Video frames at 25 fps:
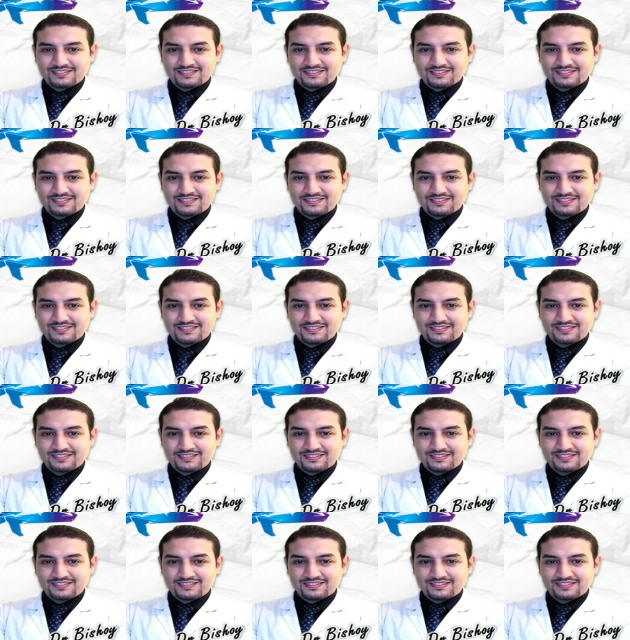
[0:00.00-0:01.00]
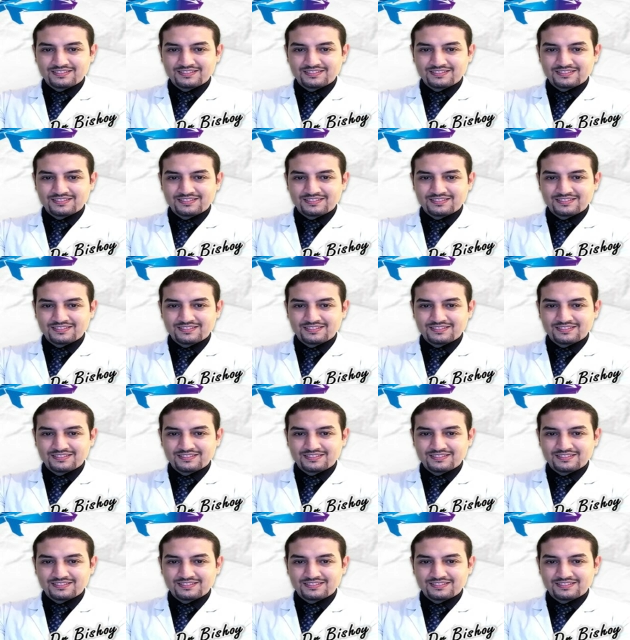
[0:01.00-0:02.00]

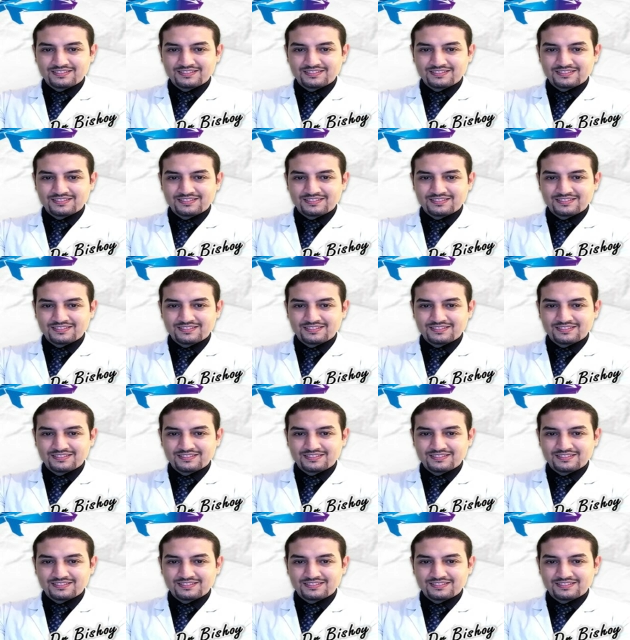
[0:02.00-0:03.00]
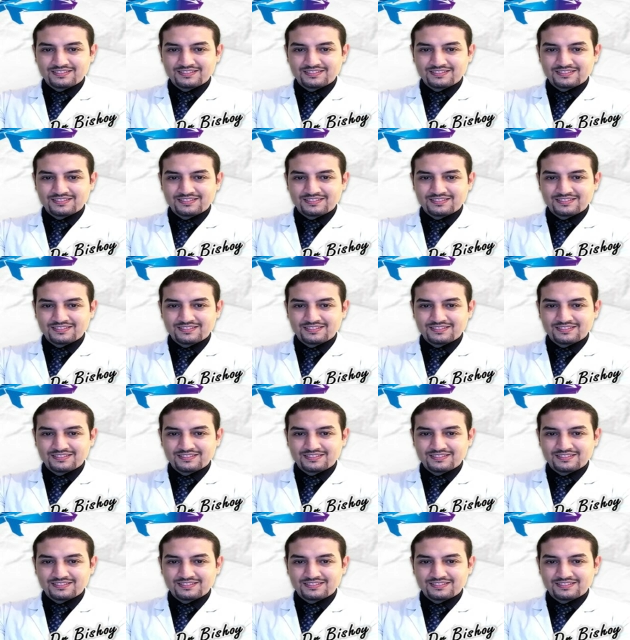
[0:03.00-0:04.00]

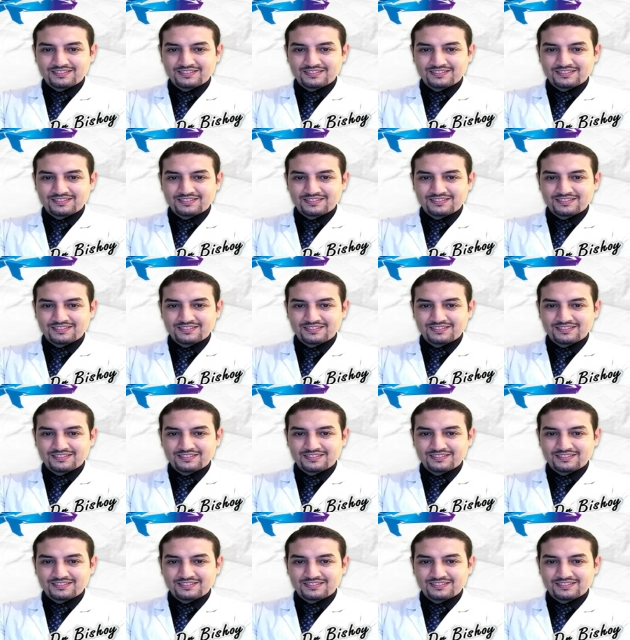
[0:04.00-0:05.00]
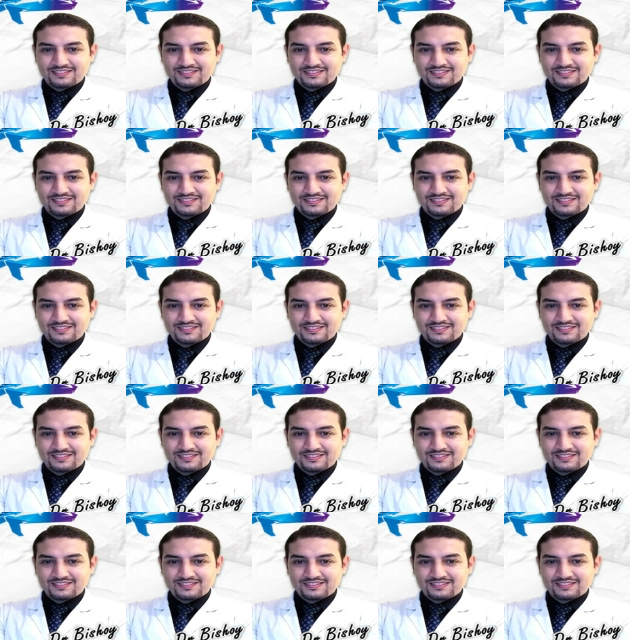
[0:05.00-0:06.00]

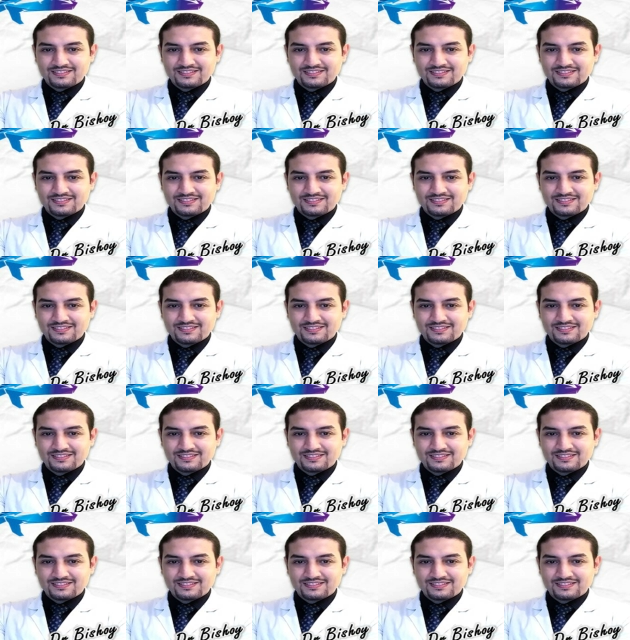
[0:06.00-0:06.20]
[no speech]